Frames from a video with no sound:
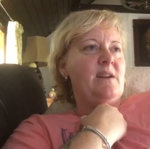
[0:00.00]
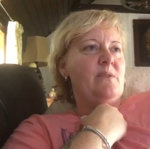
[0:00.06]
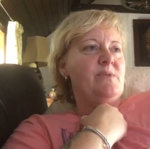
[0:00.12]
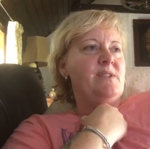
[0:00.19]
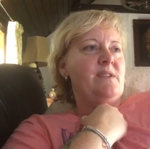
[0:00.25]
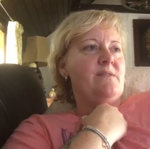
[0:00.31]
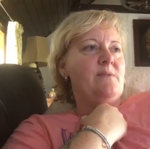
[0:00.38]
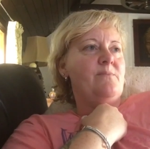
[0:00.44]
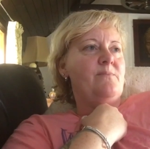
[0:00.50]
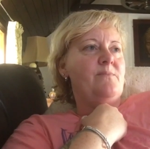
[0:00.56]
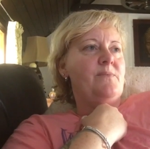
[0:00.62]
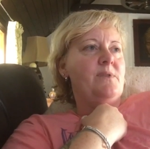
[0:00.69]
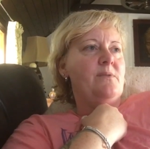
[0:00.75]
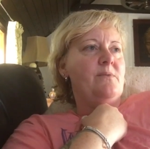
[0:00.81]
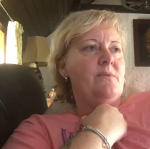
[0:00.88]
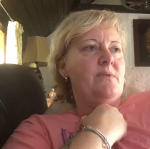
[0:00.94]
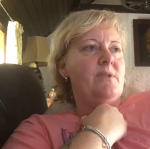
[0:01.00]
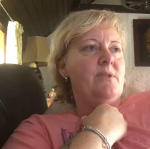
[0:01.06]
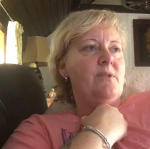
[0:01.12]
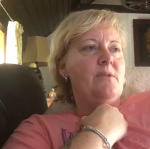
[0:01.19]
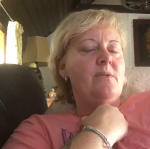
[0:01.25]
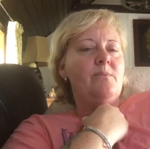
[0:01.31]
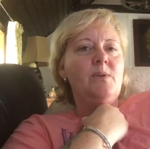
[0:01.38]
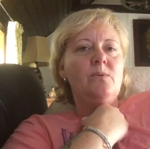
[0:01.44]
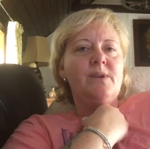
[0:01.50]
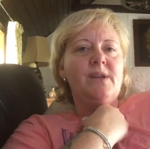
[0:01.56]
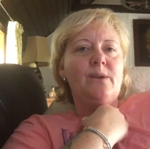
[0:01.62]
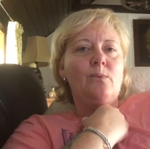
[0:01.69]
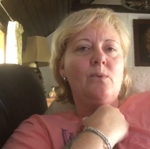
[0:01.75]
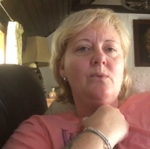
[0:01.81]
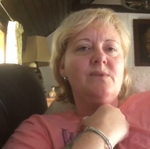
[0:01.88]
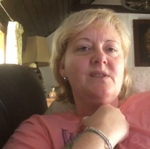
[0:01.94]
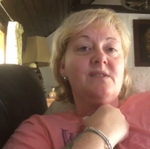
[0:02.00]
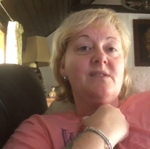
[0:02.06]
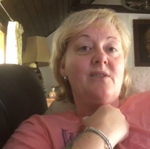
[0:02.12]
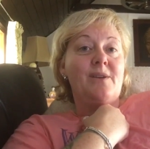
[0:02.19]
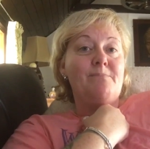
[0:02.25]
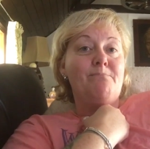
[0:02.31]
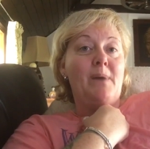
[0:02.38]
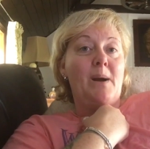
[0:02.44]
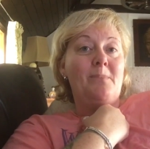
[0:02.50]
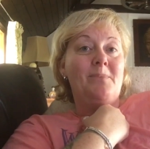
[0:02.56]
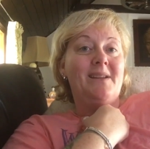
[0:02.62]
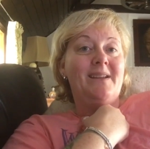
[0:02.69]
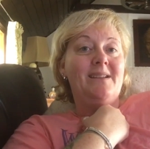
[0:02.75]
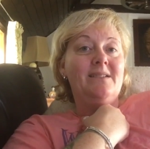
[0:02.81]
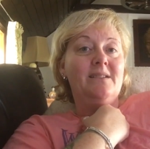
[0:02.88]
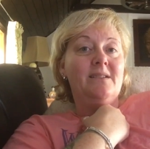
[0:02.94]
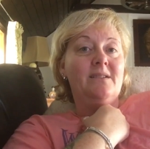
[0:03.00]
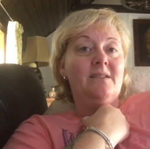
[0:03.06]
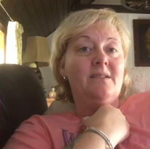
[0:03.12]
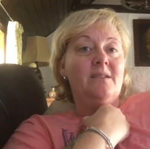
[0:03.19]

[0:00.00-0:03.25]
that was it. The milky water started bubbling